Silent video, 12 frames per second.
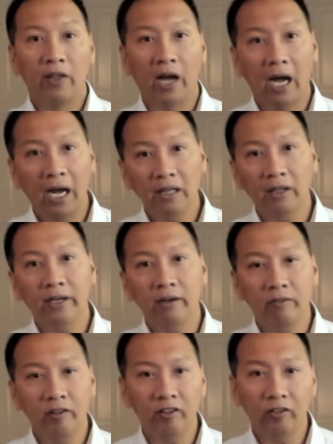highlight of
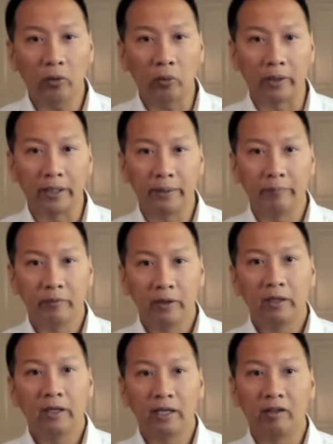the story
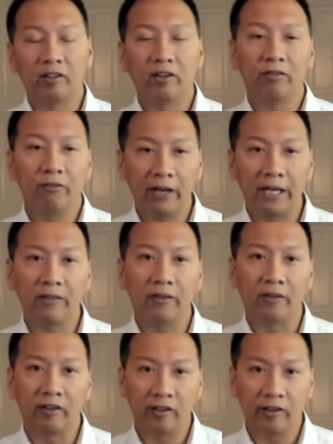is the faith of
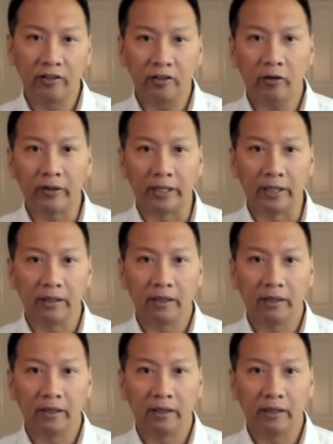the centurion.